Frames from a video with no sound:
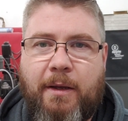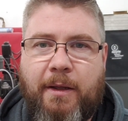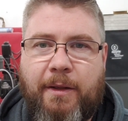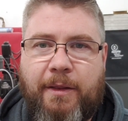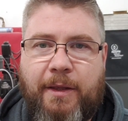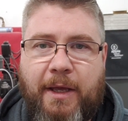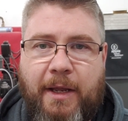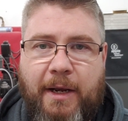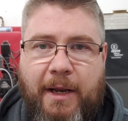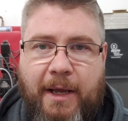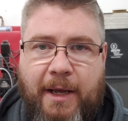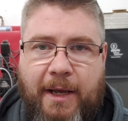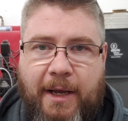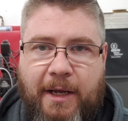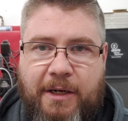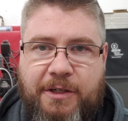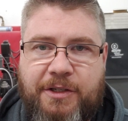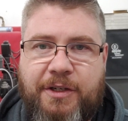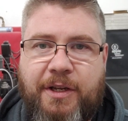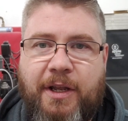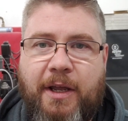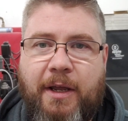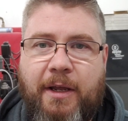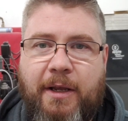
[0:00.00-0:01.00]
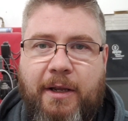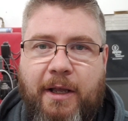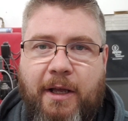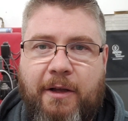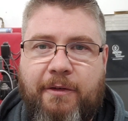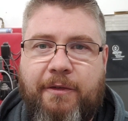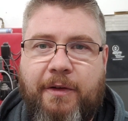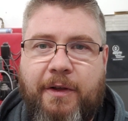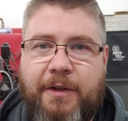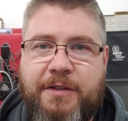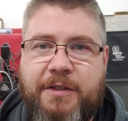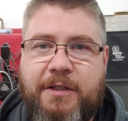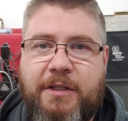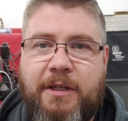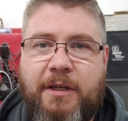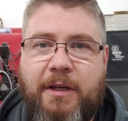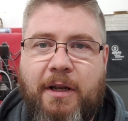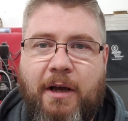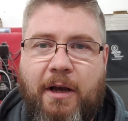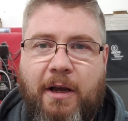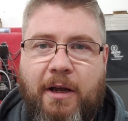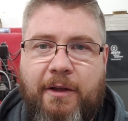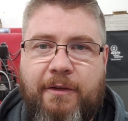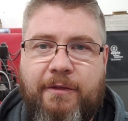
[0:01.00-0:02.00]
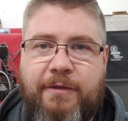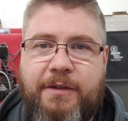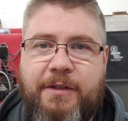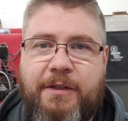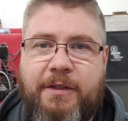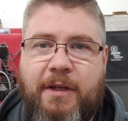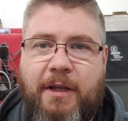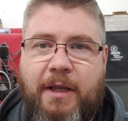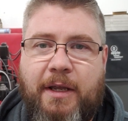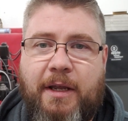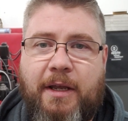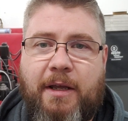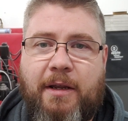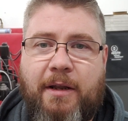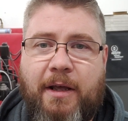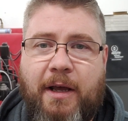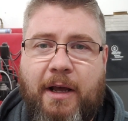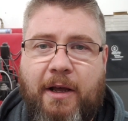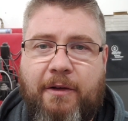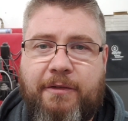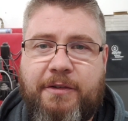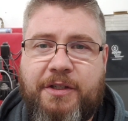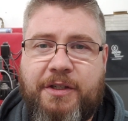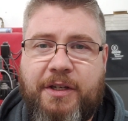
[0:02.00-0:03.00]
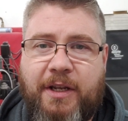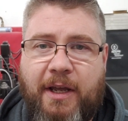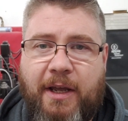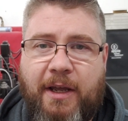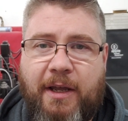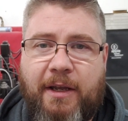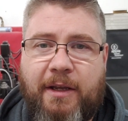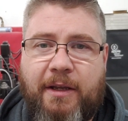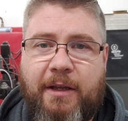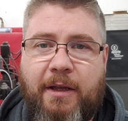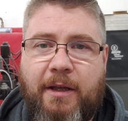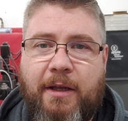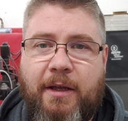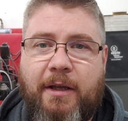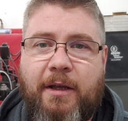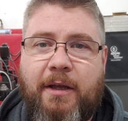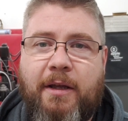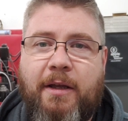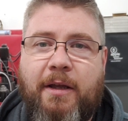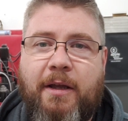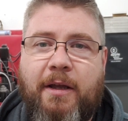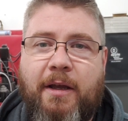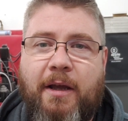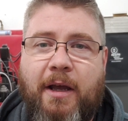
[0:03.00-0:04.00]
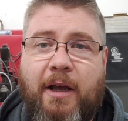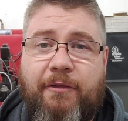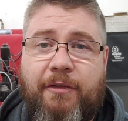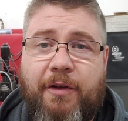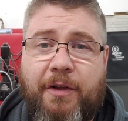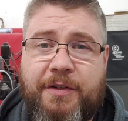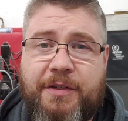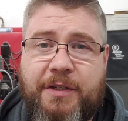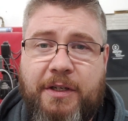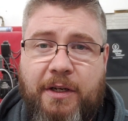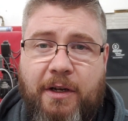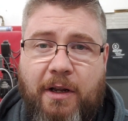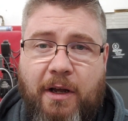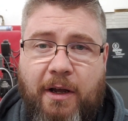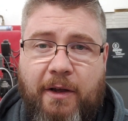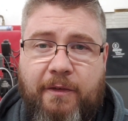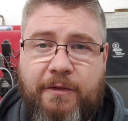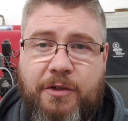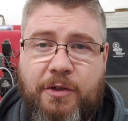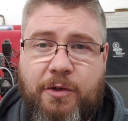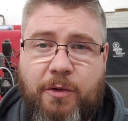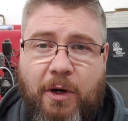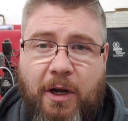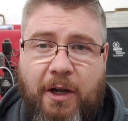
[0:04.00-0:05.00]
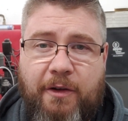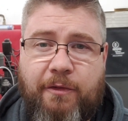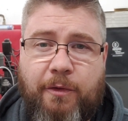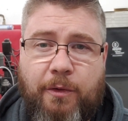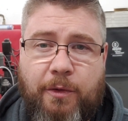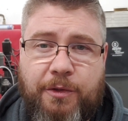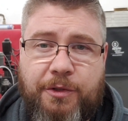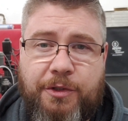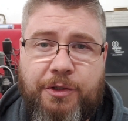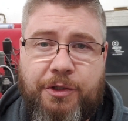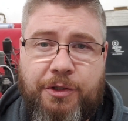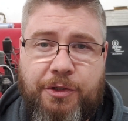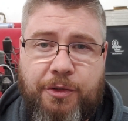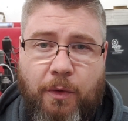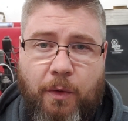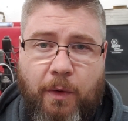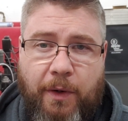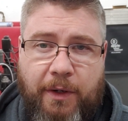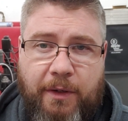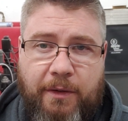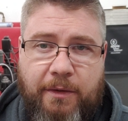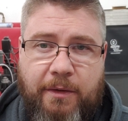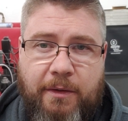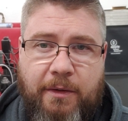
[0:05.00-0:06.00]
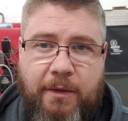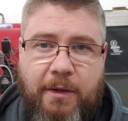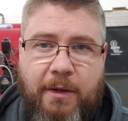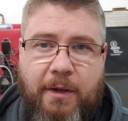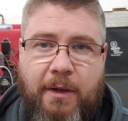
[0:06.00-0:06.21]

then hashtag FLC Knives and hashtag FLC Knives trifold joint,